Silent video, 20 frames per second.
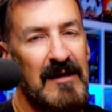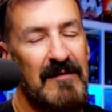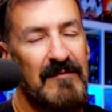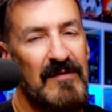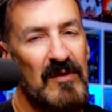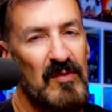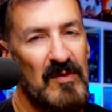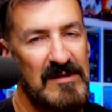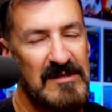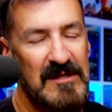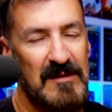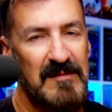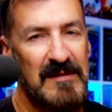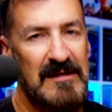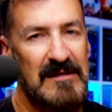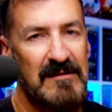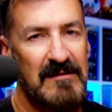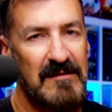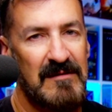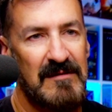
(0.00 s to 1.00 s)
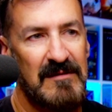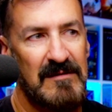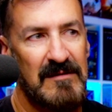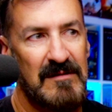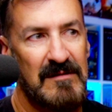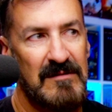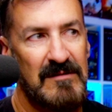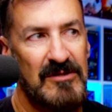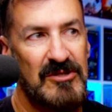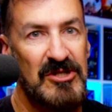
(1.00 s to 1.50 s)
If you want something
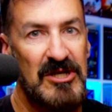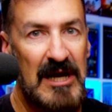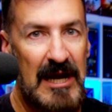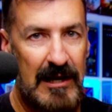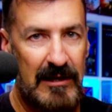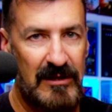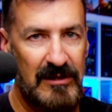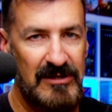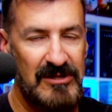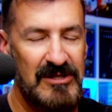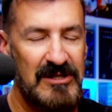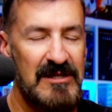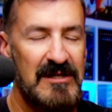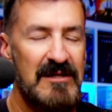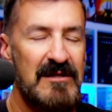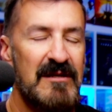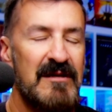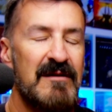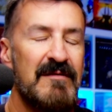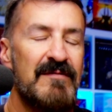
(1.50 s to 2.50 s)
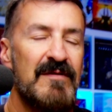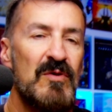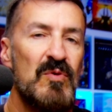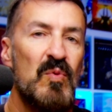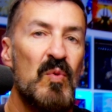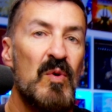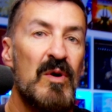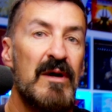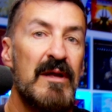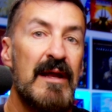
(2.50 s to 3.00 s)
challenging, if you
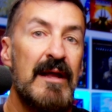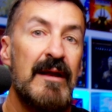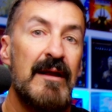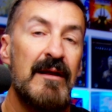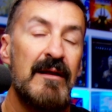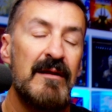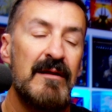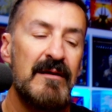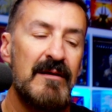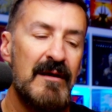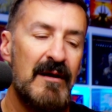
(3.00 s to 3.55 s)
want,